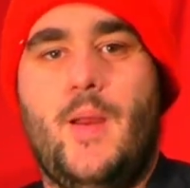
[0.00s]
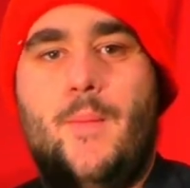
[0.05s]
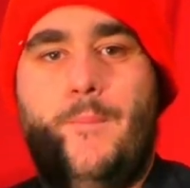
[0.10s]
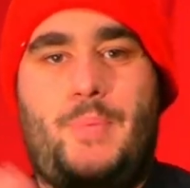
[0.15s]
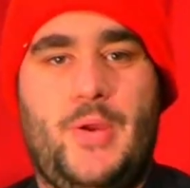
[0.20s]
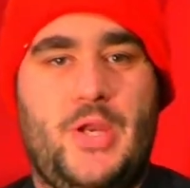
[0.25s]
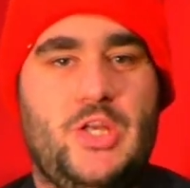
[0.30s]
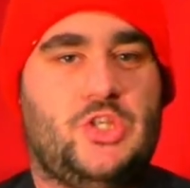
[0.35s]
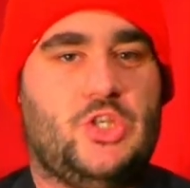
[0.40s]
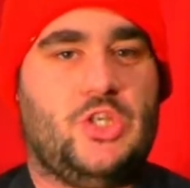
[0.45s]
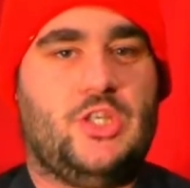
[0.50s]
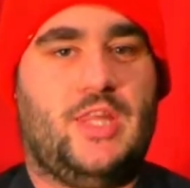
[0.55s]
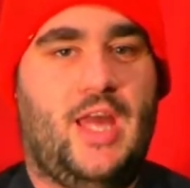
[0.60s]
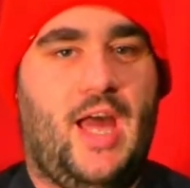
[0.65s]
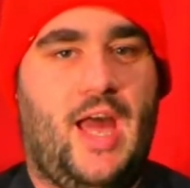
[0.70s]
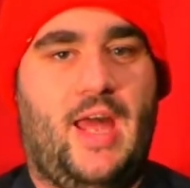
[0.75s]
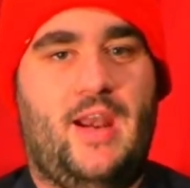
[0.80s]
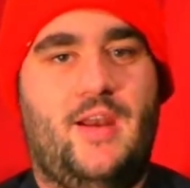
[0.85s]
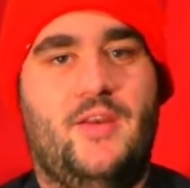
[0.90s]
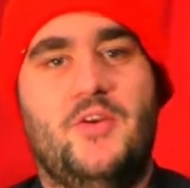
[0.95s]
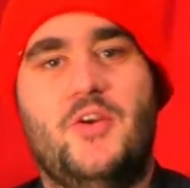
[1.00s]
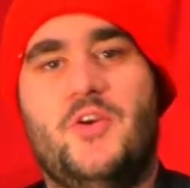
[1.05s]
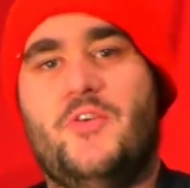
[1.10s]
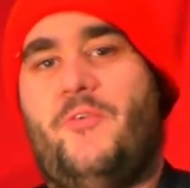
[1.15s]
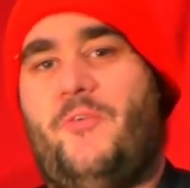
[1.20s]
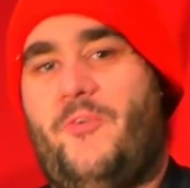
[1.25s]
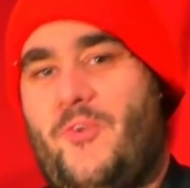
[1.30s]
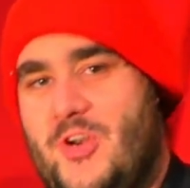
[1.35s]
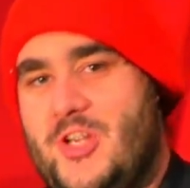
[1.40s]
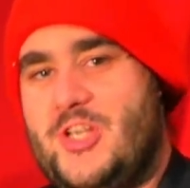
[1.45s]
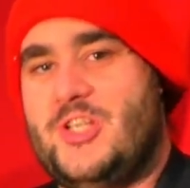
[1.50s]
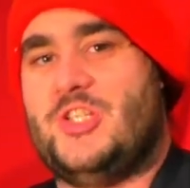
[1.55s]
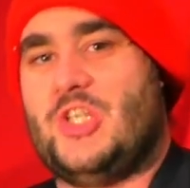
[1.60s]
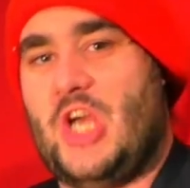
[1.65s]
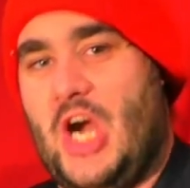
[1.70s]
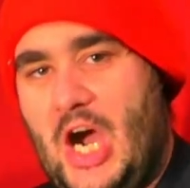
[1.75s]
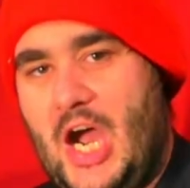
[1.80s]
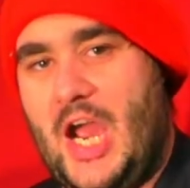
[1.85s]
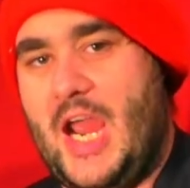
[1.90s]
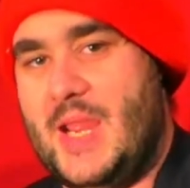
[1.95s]
Picture that for an
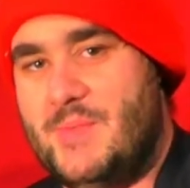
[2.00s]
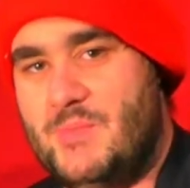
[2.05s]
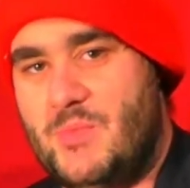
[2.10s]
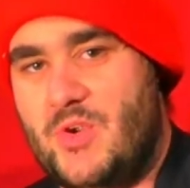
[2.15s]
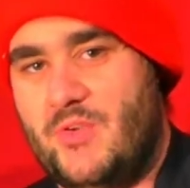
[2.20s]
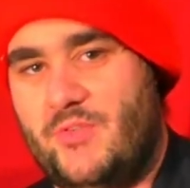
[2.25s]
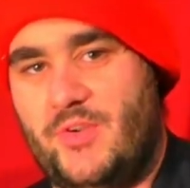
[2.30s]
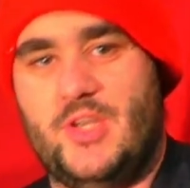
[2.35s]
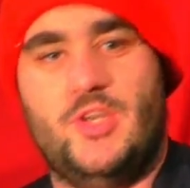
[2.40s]
entire movie.